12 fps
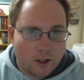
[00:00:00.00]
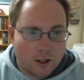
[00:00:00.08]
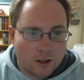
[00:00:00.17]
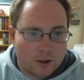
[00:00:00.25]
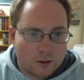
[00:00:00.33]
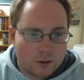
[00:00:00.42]

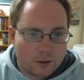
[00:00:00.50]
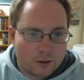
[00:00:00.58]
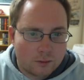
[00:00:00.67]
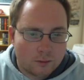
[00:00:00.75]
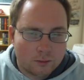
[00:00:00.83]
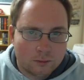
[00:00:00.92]
It's
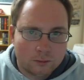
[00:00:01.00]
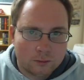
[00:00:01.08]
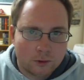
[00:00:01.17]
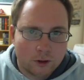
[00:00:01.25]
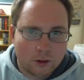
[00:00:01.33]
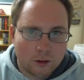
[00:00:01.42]

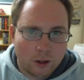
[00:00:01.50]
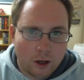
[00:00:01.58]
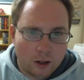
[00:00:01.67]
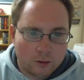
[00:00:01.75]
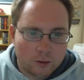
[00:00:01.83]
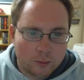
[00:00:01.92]

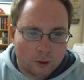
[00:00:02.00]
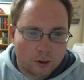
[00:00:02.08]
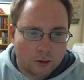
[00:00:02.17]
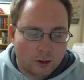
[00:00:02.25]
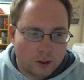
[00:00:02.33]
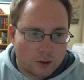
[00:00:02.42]

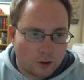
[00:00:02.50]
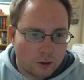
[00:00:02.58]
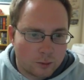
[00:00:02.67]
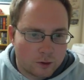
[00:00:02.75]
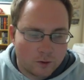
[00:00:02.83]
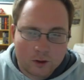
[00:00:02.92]
laughable in
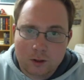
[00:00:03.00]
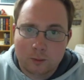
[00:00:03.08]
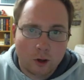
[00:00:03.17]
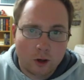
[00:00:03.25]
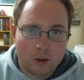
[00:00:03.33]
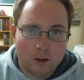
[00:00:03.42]
terms of its
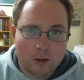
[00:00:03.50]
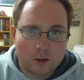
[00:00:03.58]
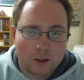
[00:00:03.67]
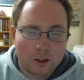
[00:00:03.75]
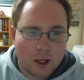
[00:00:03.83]
components.